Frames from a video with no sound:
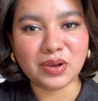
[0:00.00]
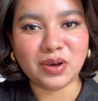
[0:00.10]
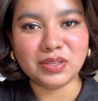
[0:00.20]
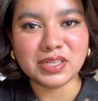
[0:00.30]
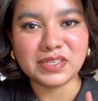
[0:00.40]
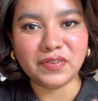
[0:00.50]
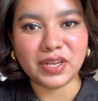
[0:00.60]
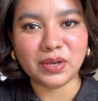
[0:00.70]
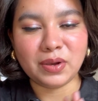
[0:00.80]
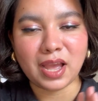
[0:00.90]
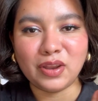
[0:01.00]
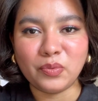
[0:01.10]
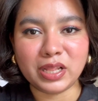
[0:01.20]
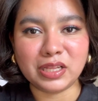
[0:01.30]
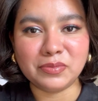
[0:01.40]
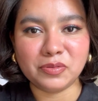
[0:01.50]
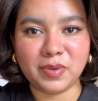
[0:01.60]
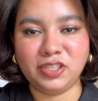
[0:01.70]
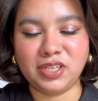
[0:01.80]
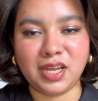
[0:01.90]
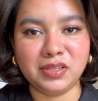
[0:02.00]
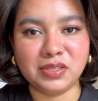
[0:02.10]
on this video and welcome to my channel.